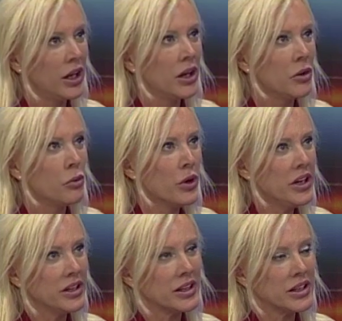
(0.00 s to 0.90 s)

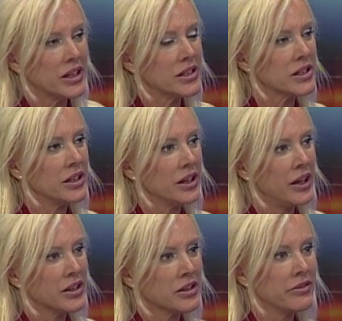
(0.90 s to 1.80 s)
One of the things
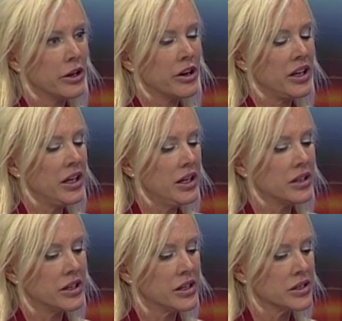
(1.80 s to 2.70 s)
at the very
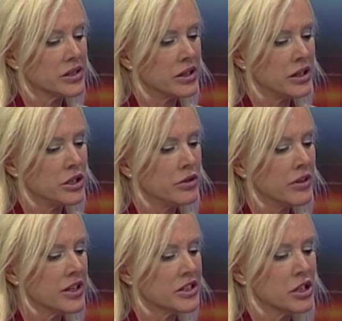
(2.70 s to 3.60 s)
end is you've
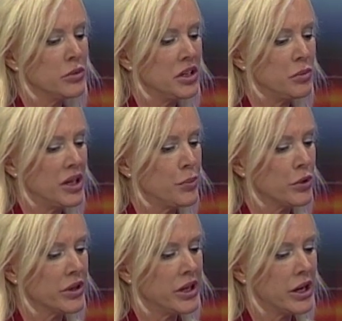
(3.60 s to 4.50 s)
got so many
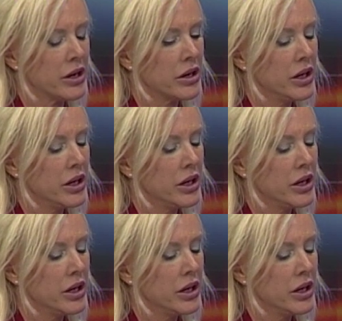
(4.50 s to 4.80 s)
people there